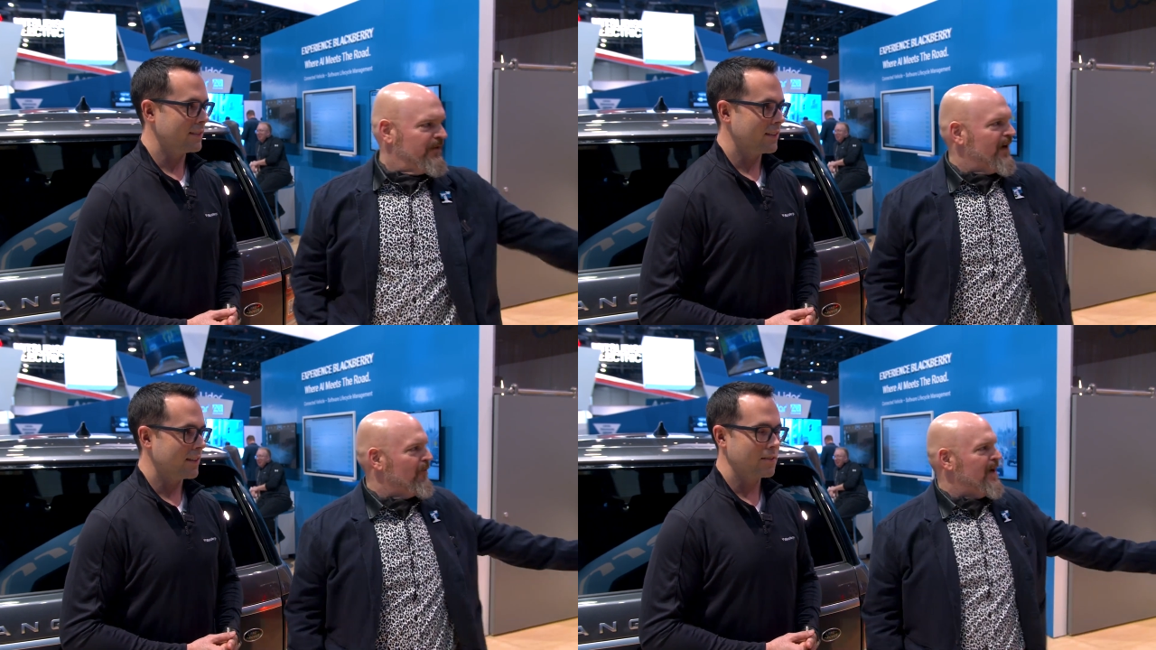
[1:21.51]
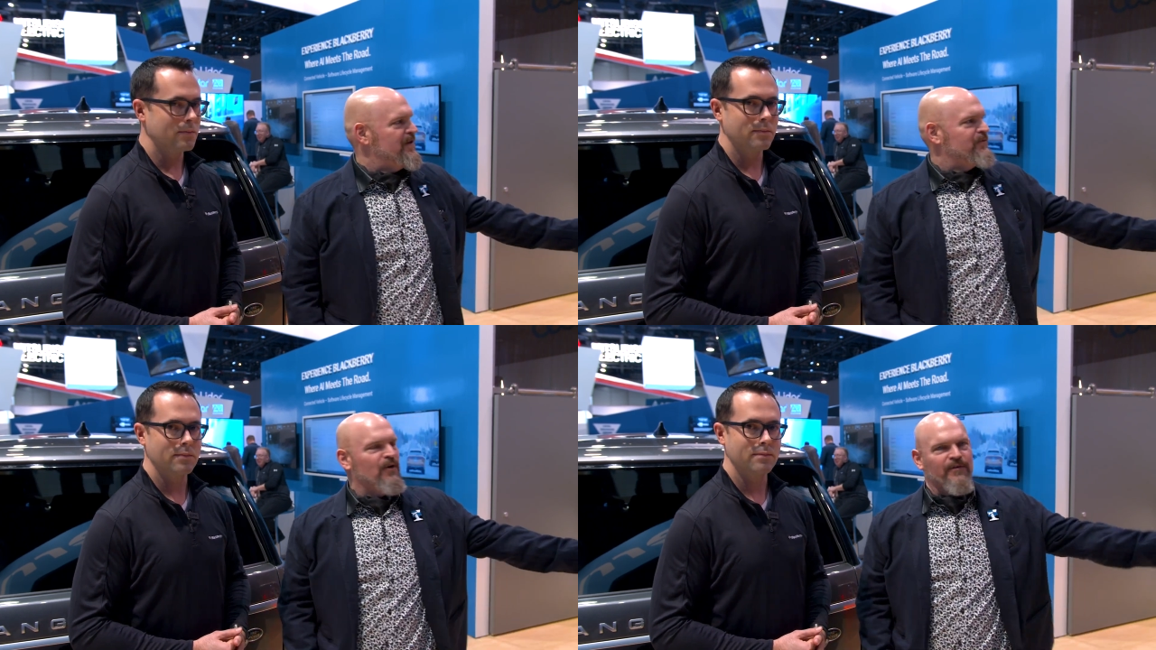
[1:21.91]
Speaker 1: we've got
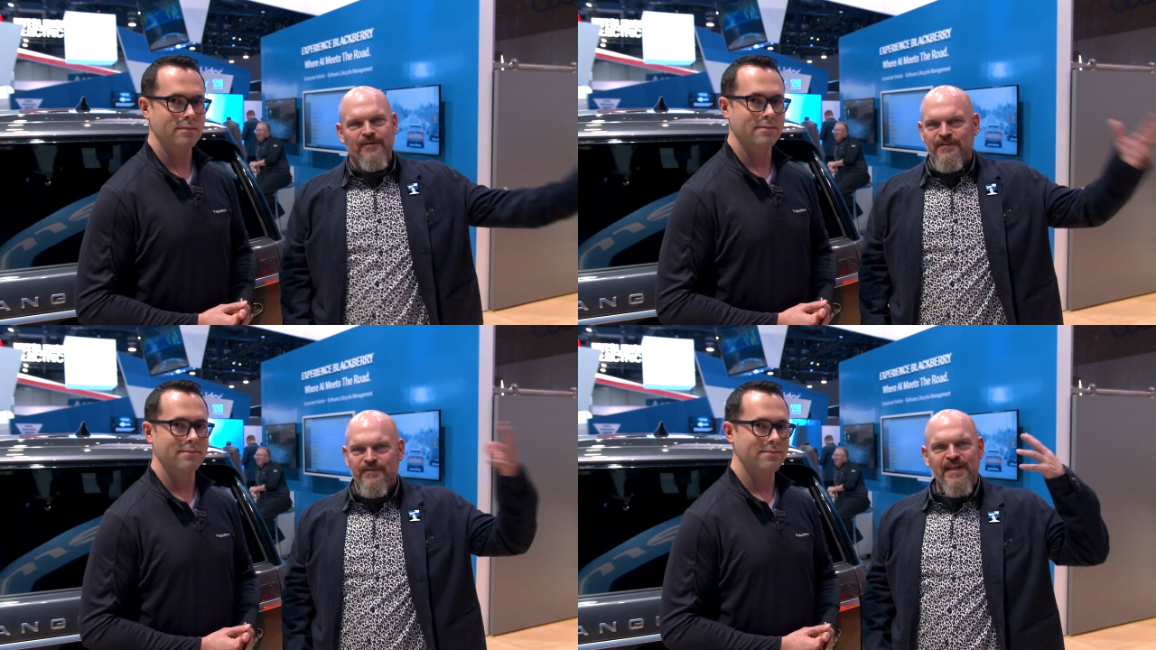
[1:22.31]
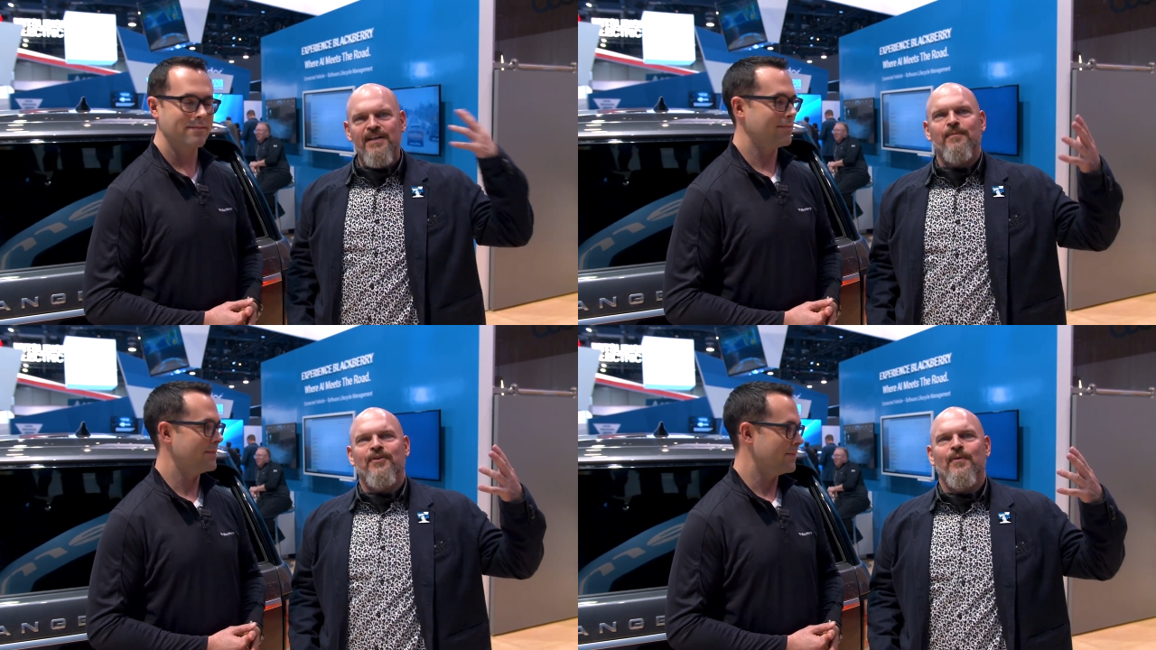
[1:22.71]
Range Rovers, there's A
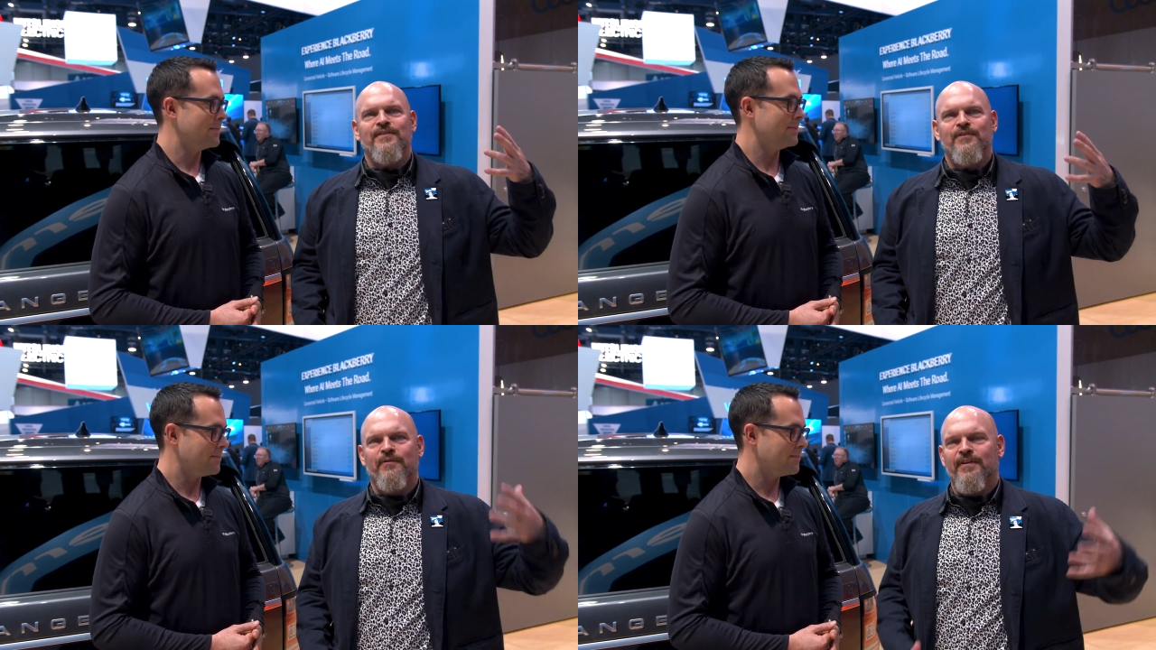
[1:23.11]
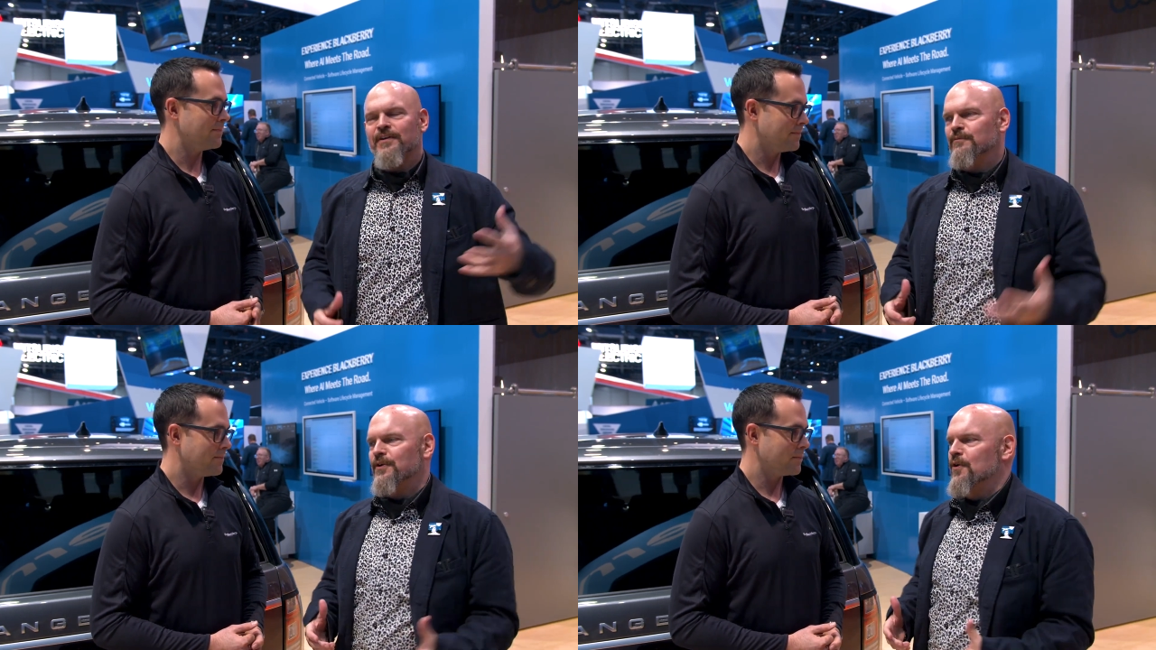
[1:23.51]
W S over
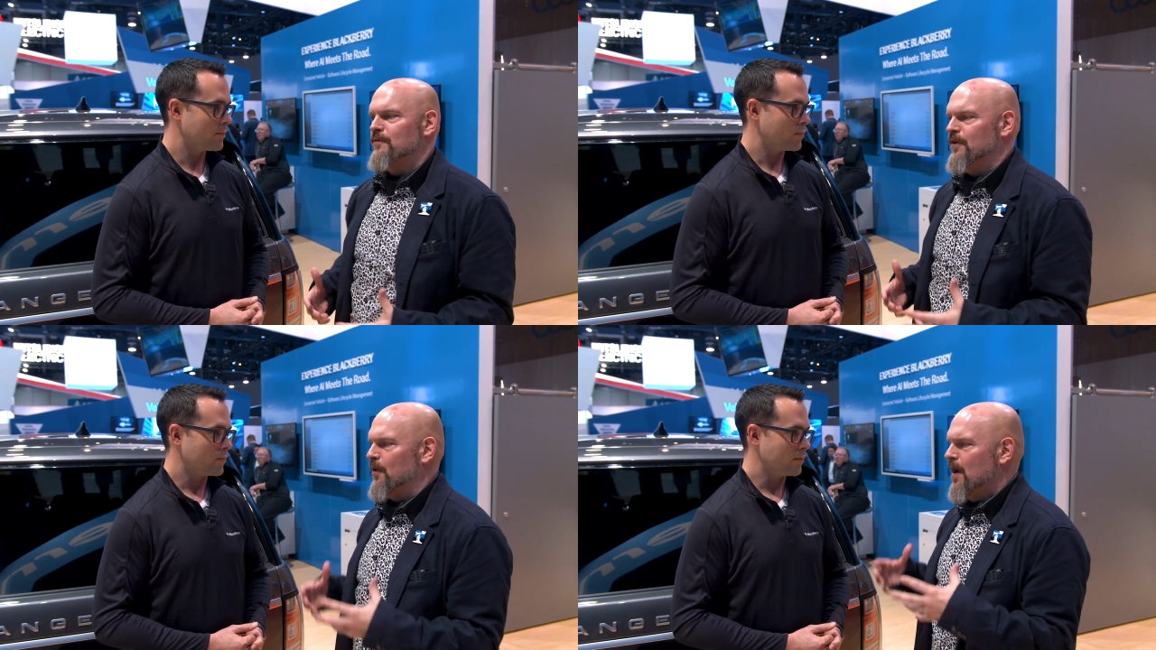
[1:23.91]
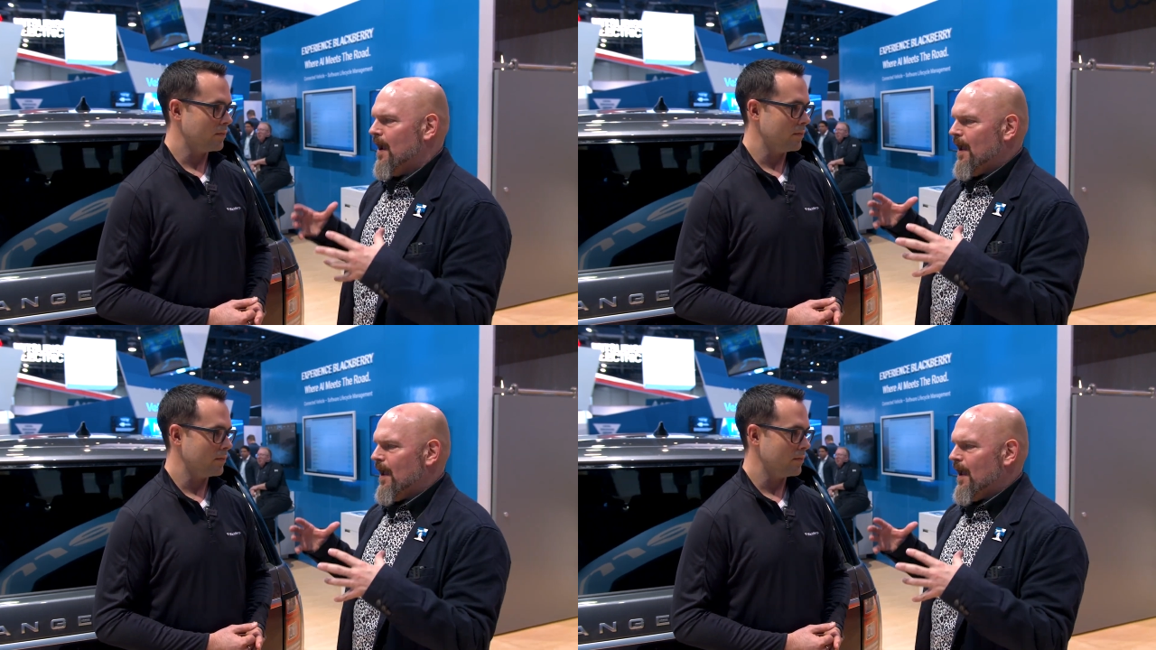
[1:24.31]
there in Renovo.